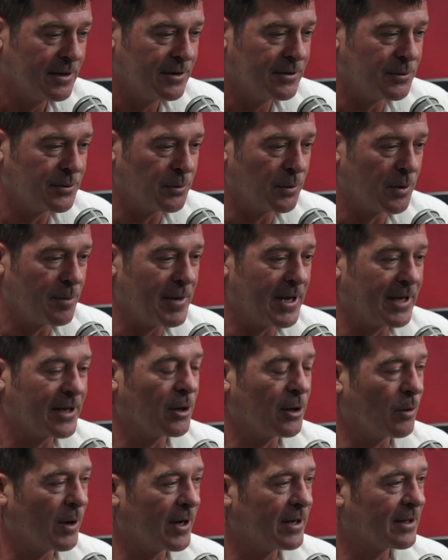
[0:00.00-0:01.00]
to uh, make a
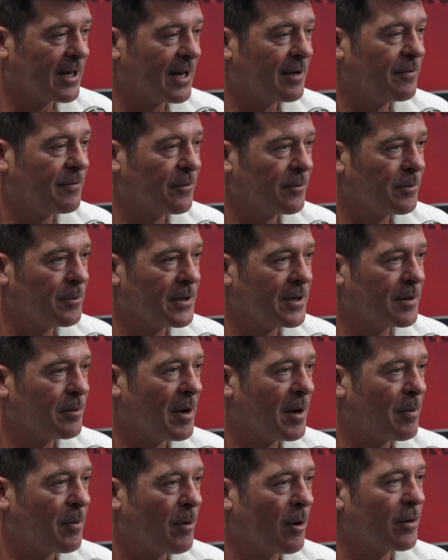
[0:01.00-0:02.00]
great life for me and
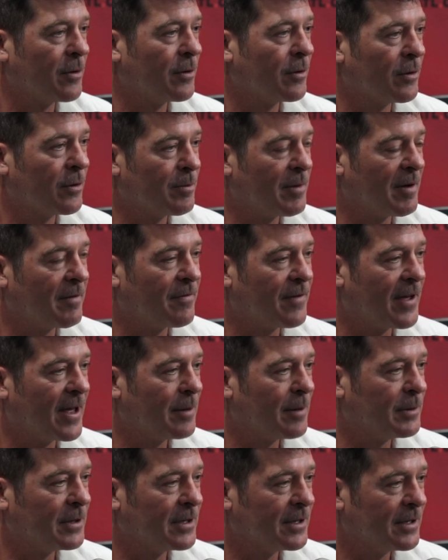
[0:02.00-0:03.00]
my partner and my
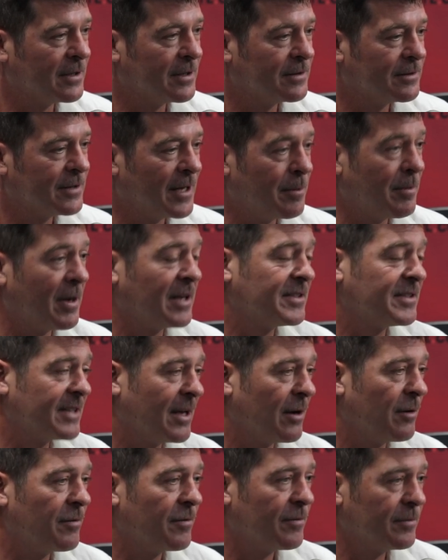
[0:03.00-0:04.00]
family and, and
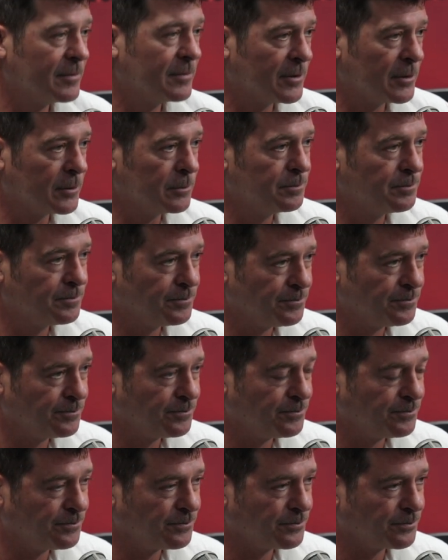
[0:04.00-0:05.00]
myself, you know.
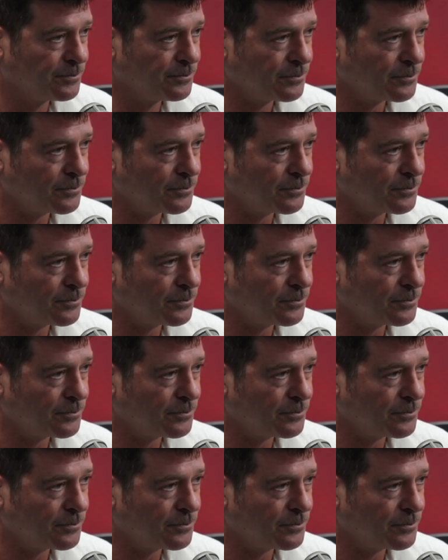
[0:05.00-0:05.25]
Are you